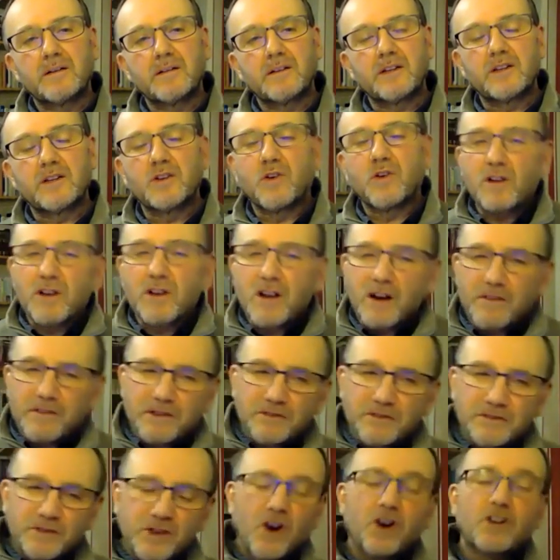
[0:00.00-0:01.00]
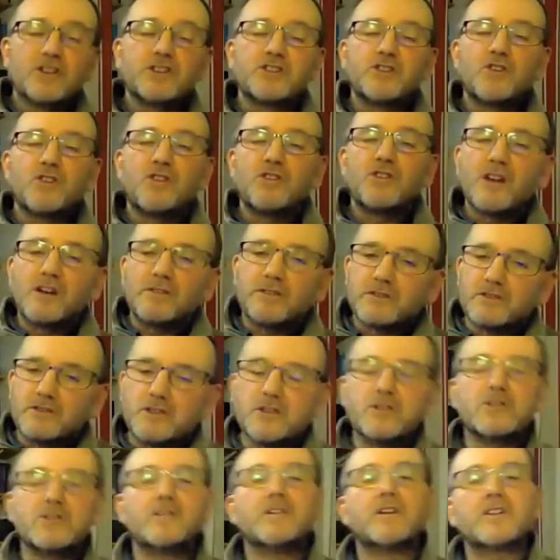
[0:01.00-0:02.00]
your love of God, your love of
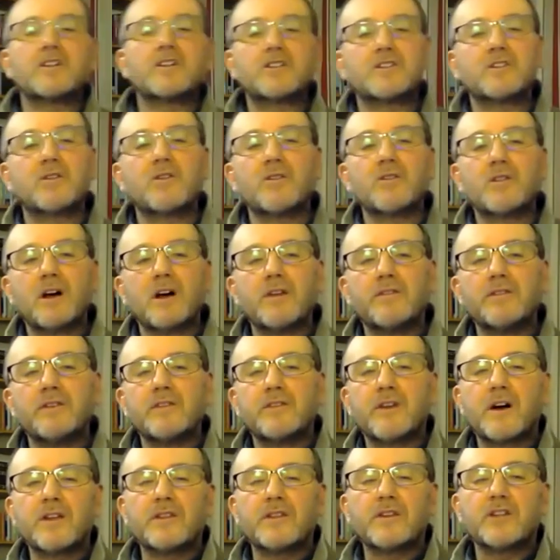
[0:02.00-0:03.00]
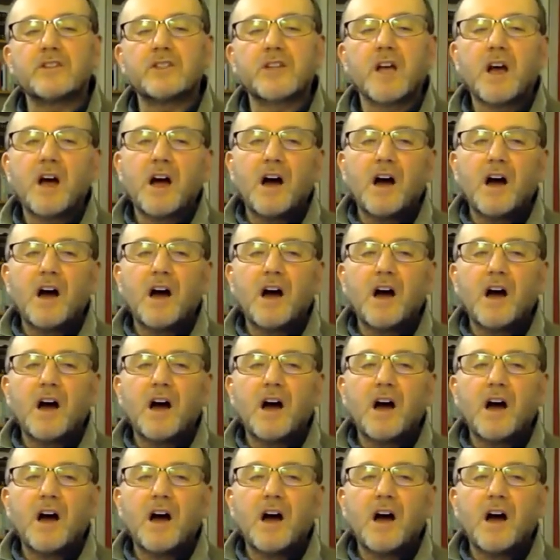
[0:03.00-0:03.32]
goodness, your love of others.